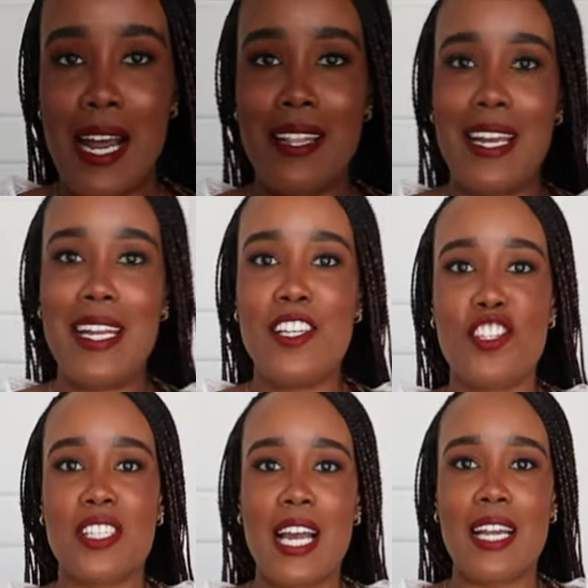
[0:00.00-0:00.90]
and then it
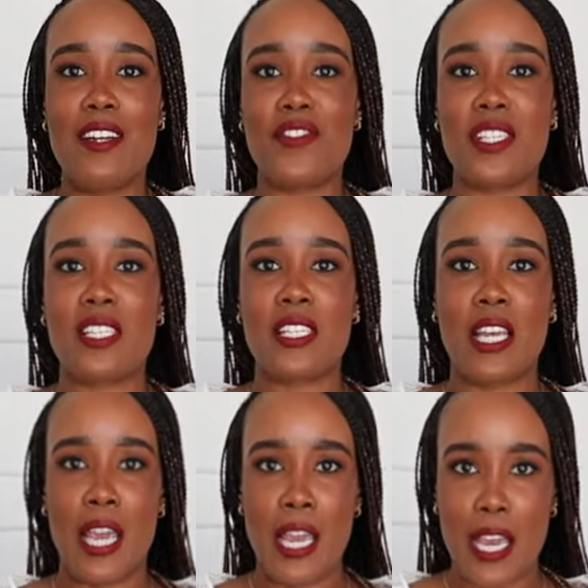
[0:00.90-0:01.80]
just kind of
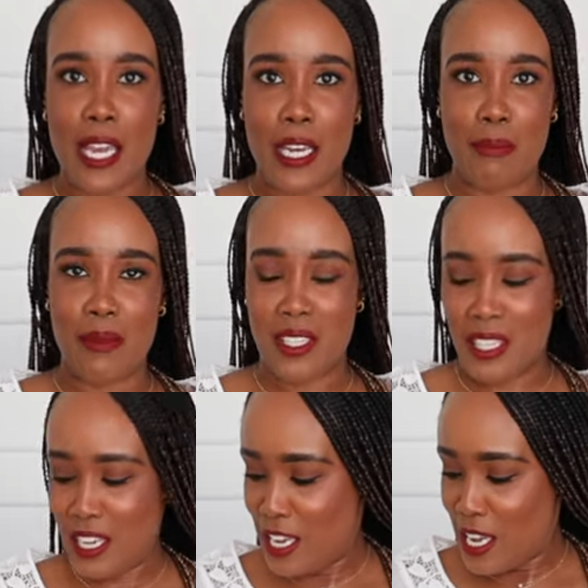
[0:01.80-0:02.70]

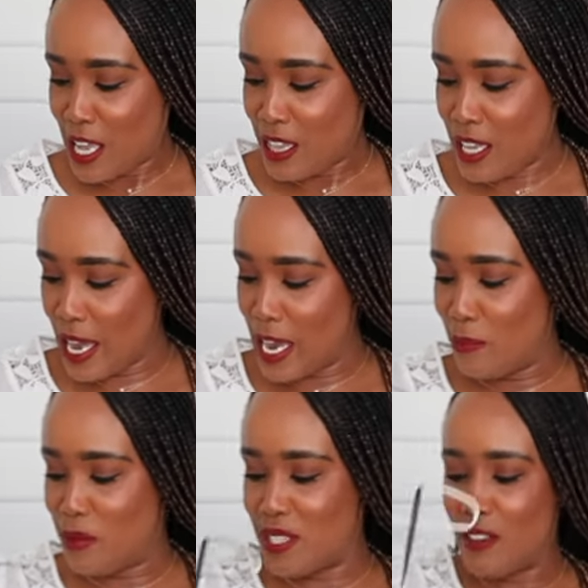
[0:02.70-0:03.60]
skims the
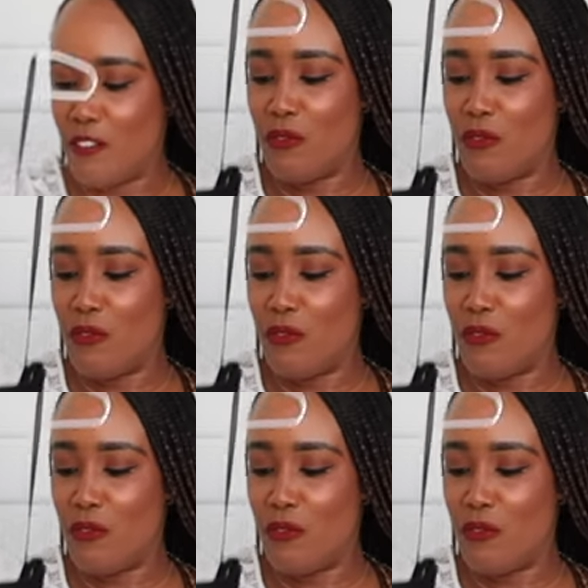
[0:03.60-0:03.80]
hips.